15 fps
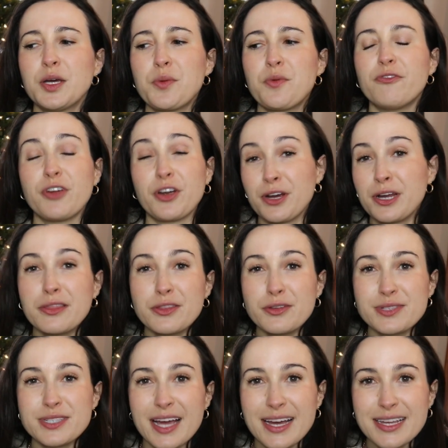very
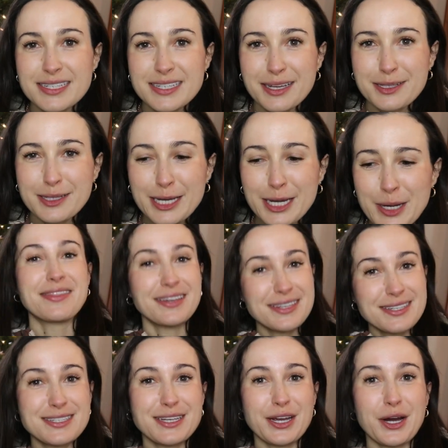enthusiastically.
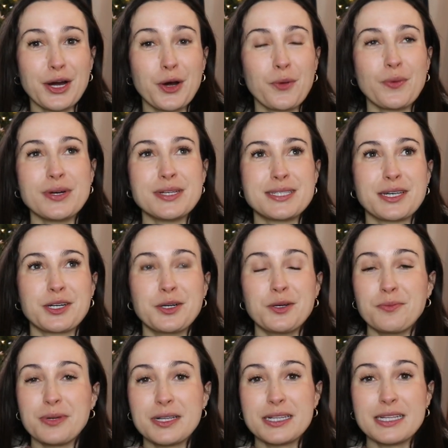This year was the
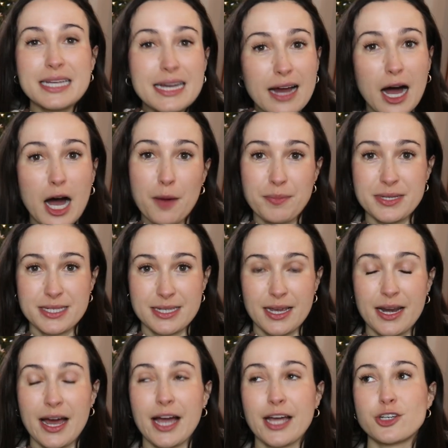complete
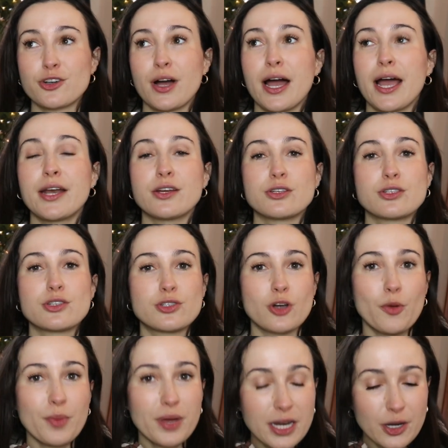opposite. I tried
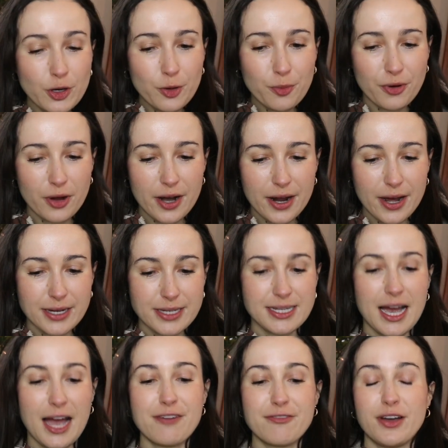so many new products.
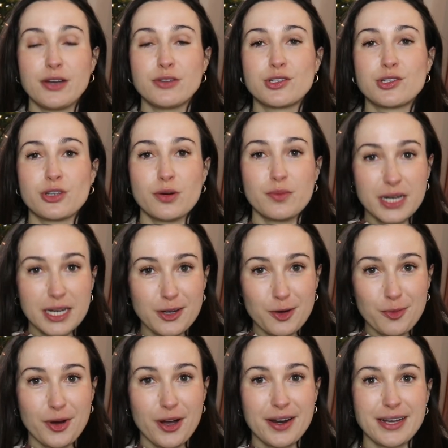I found so many new
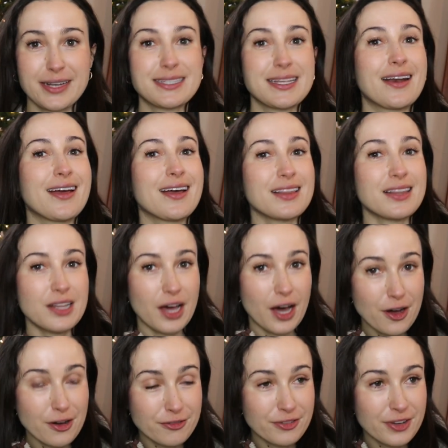products that I
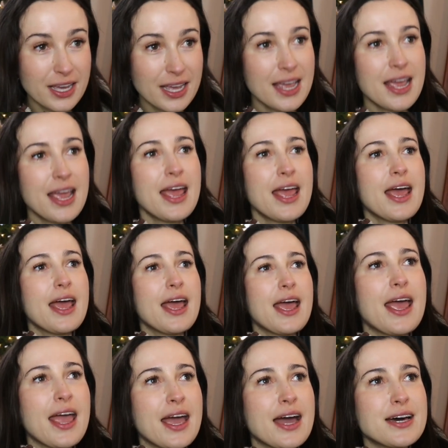love.
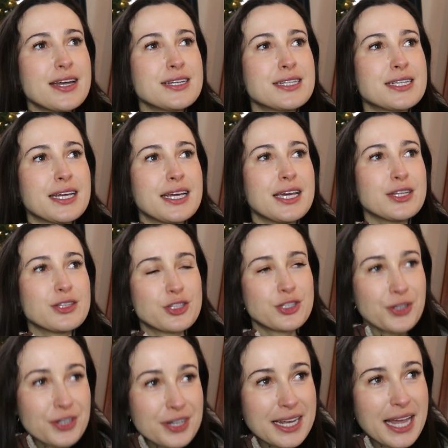And in certain